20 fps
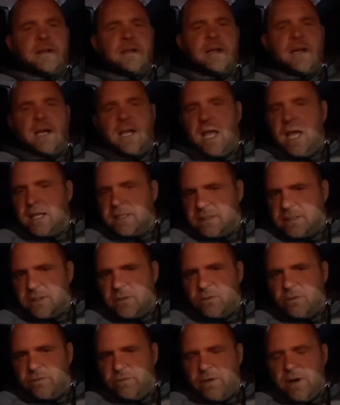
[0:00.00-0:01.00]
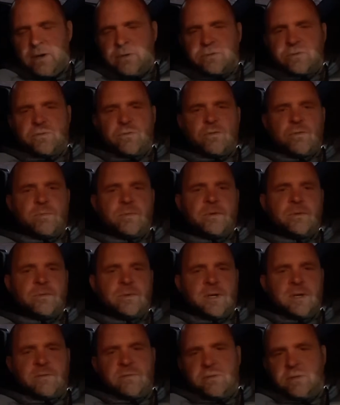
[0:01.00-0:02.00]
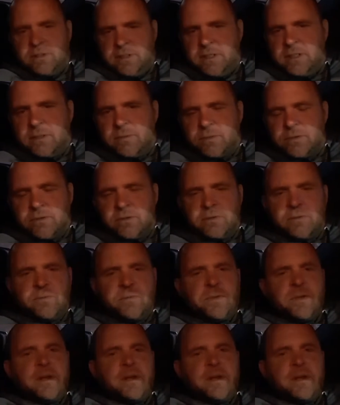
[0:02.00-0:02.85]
And I had someone vouch for me or whatever, a Teamster.